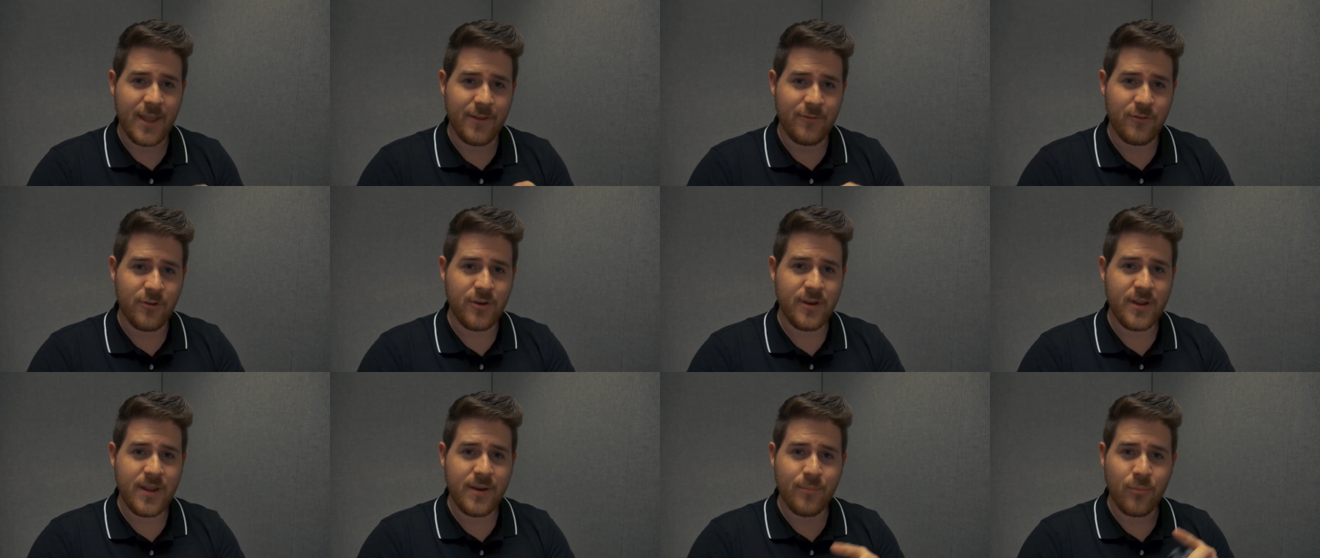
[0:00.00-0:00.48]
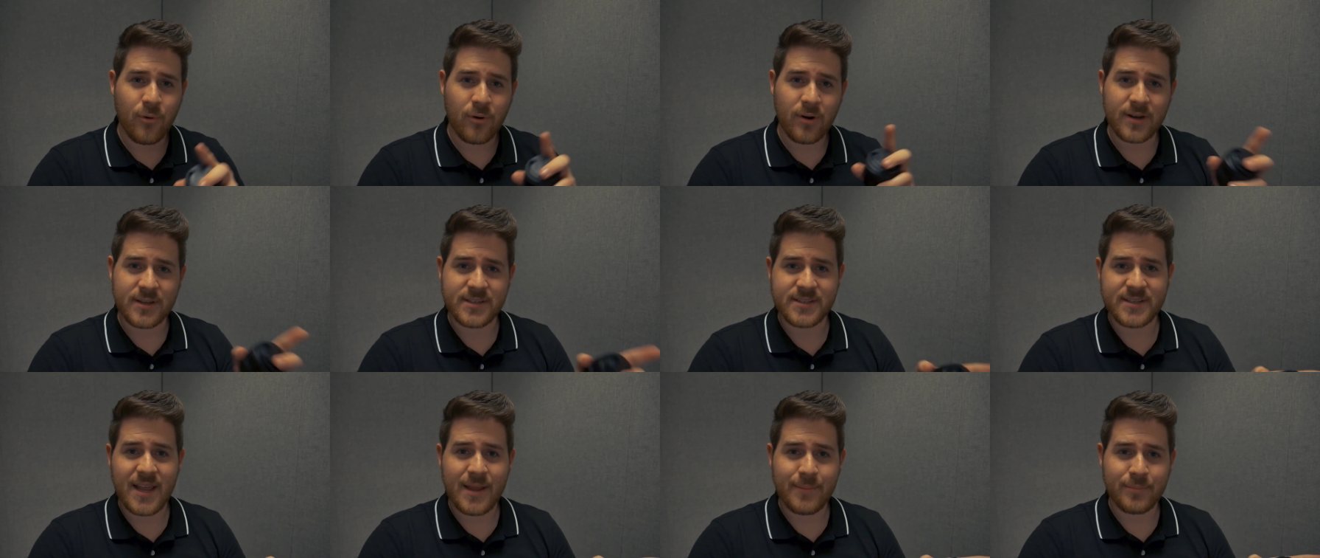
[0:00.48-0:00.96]
If you need more
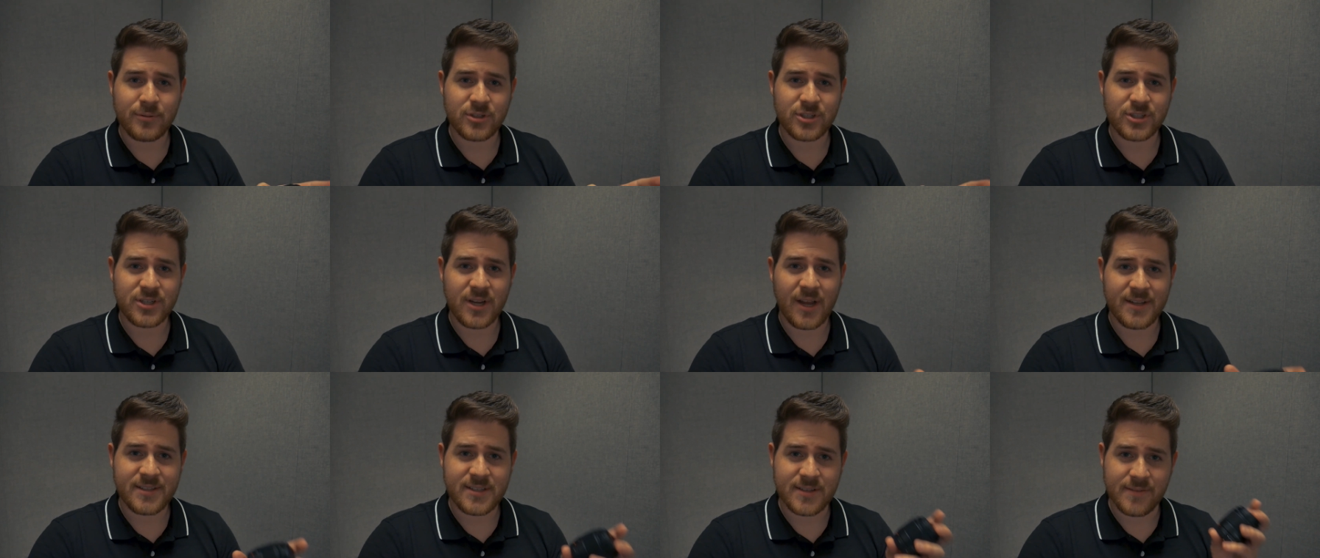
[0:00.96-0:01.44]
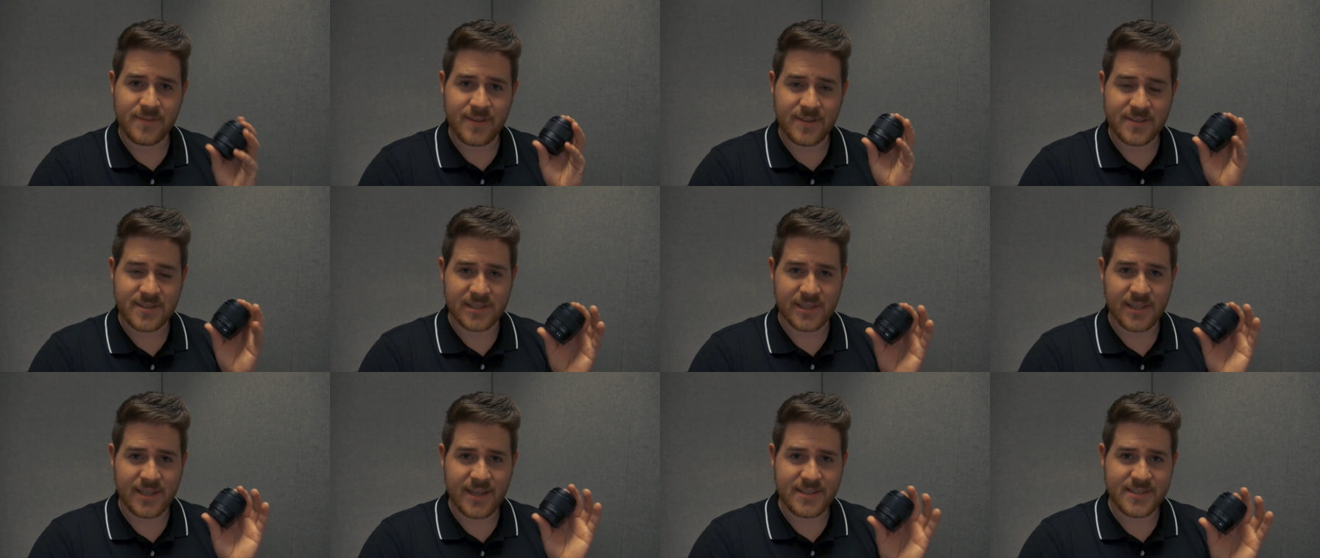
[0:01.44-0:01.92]
example shots of
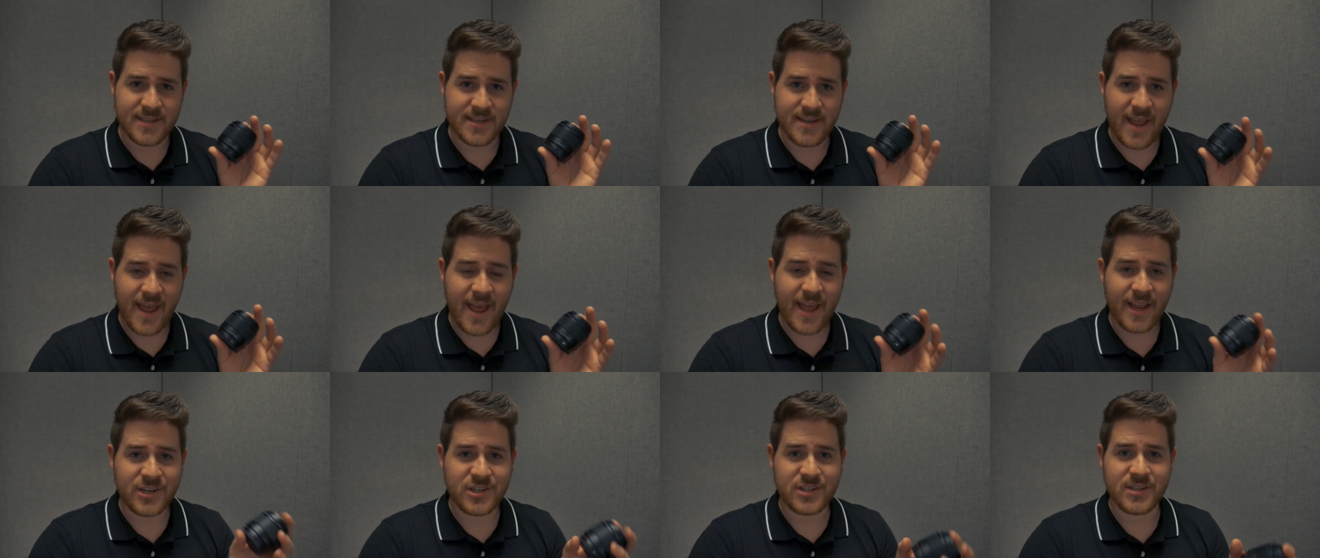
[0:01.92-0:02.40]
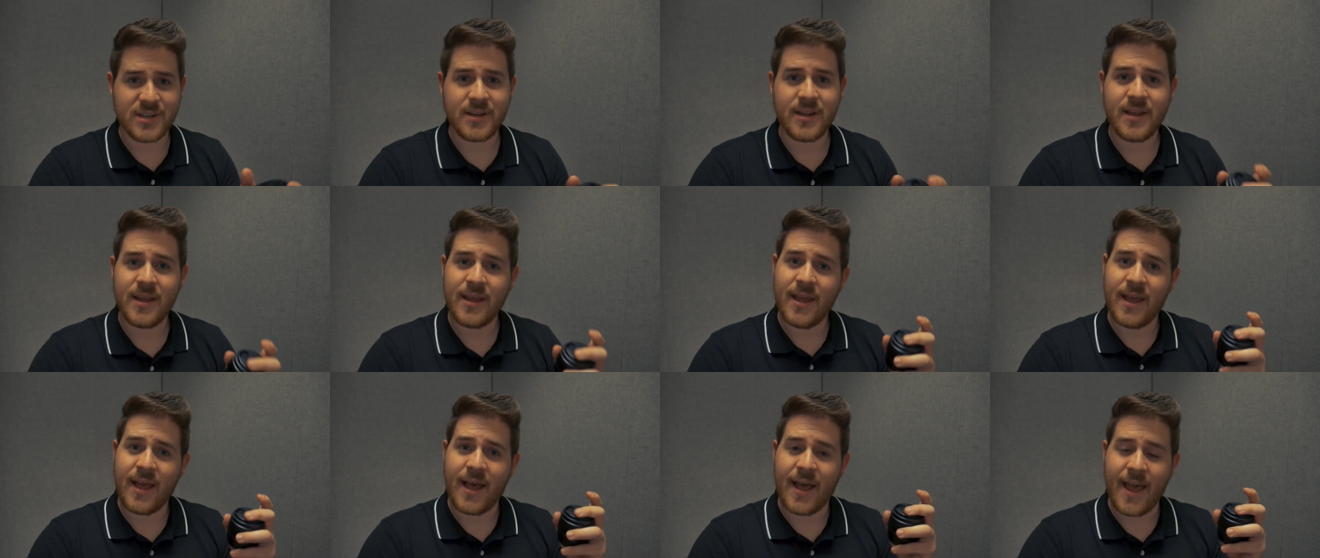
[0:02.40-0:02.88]
this lens in
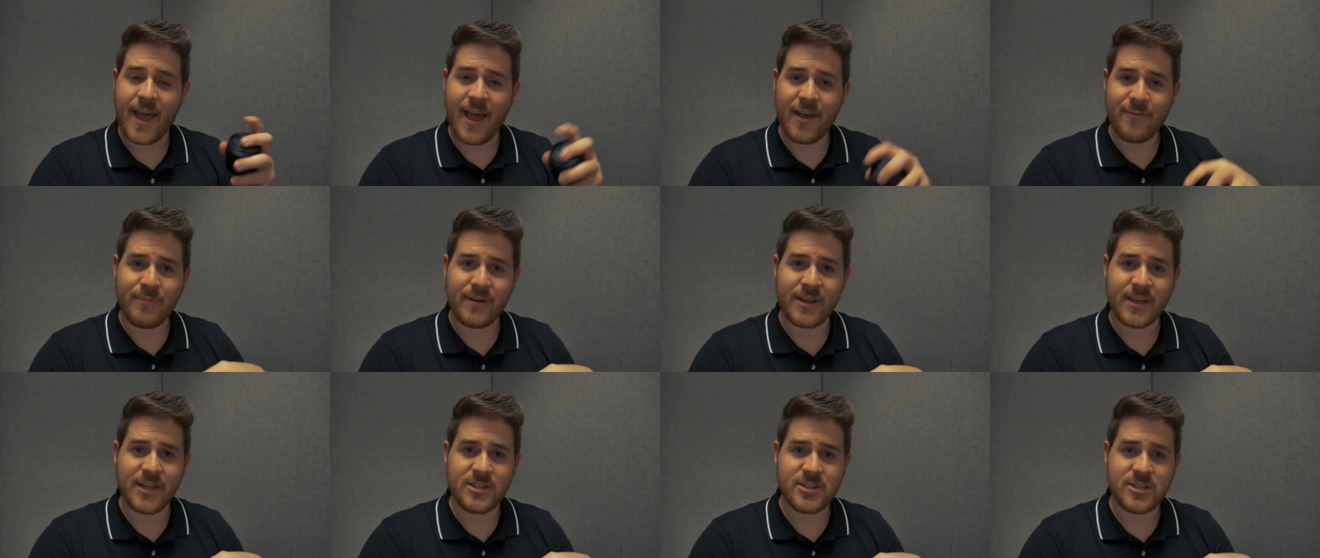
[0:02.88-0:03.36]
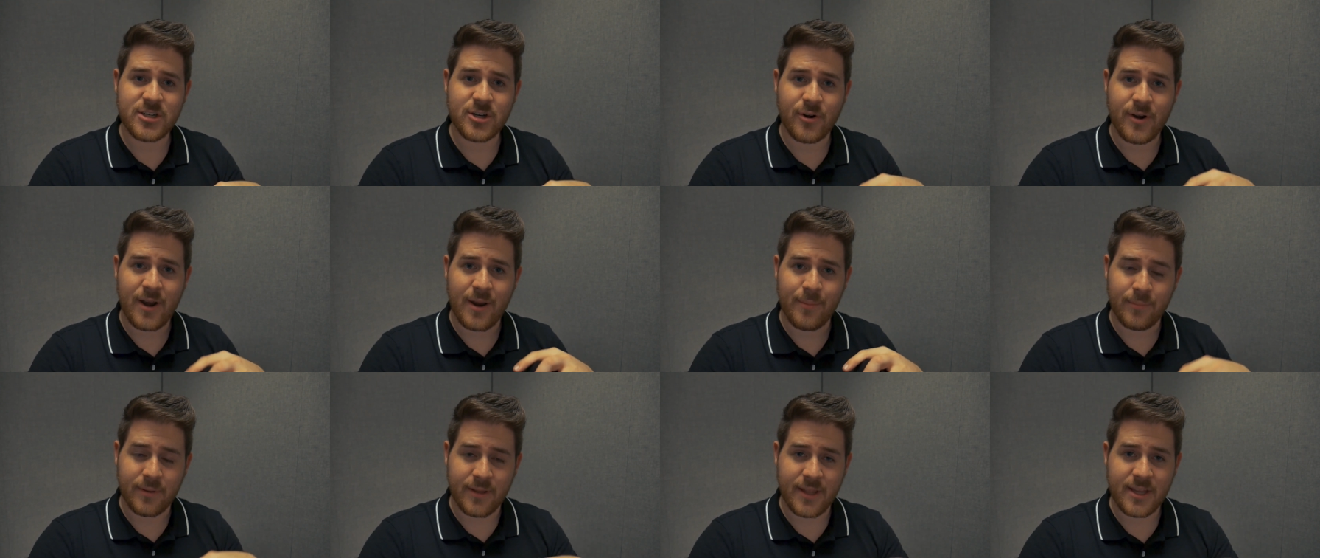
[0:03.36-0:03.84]
action, I have my
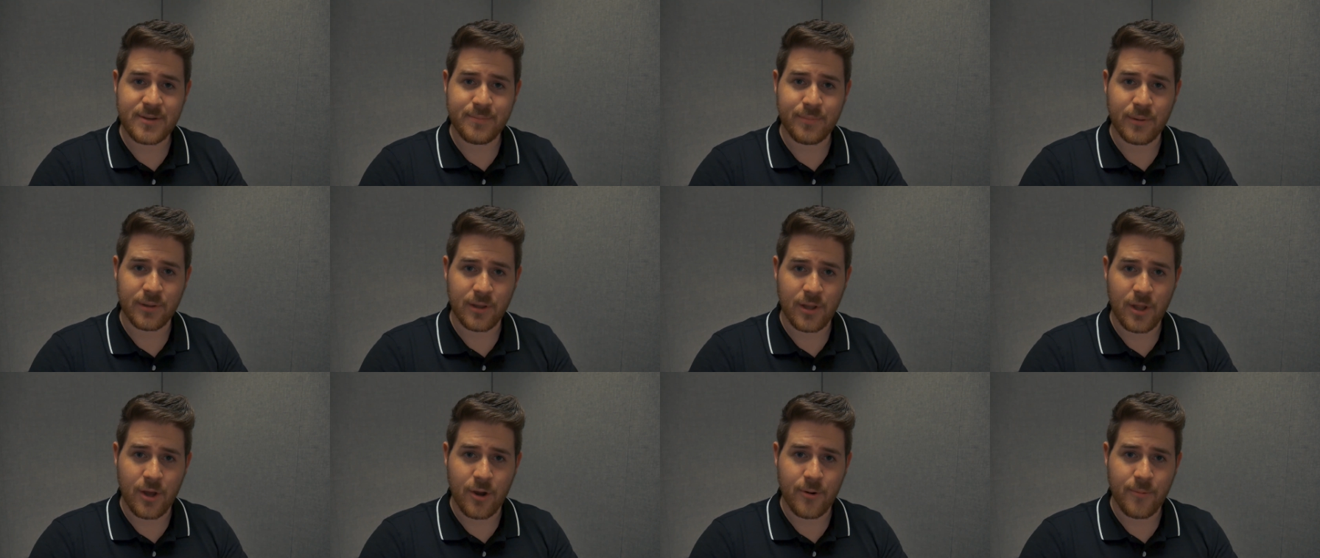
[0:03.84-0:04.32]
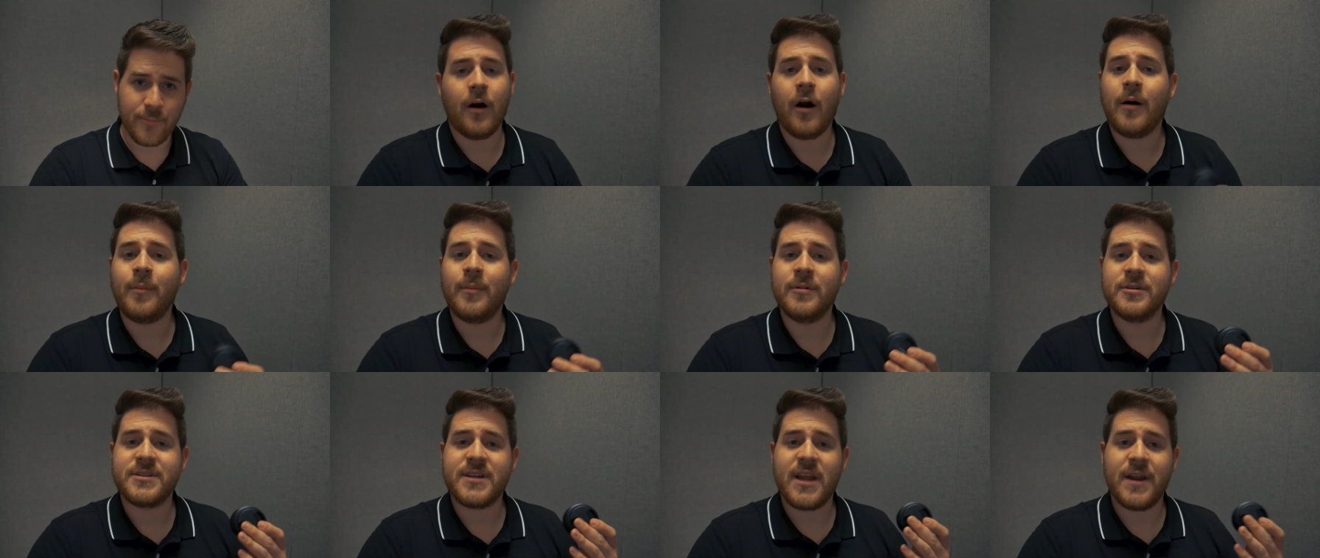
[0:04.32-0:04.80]
Instagram linked below.
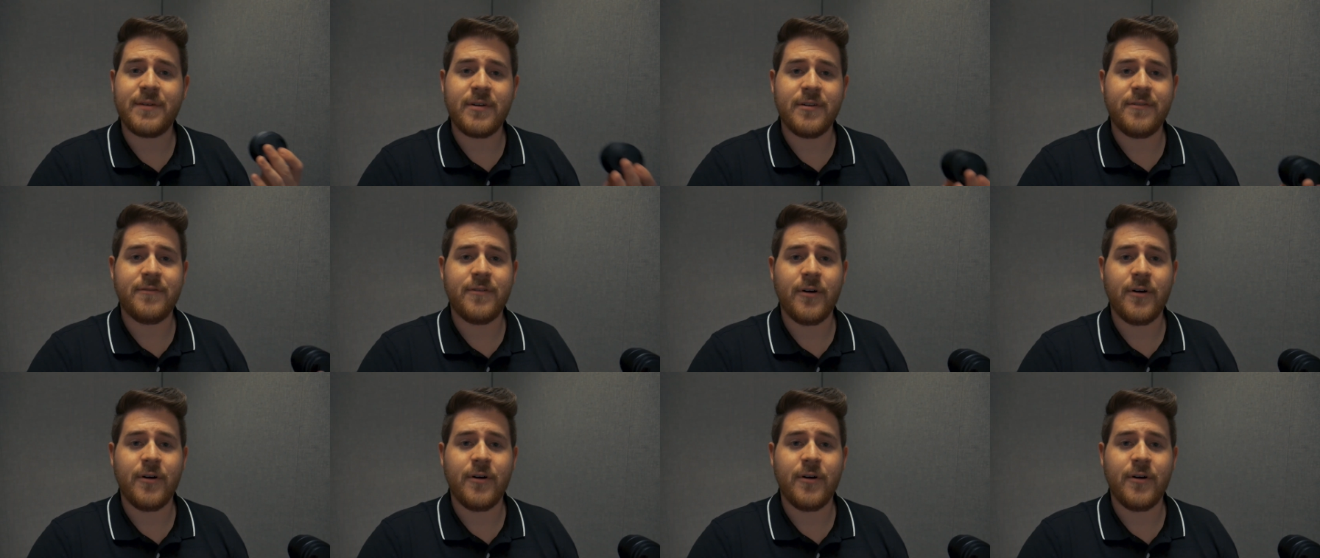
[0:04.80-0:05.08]
Almost every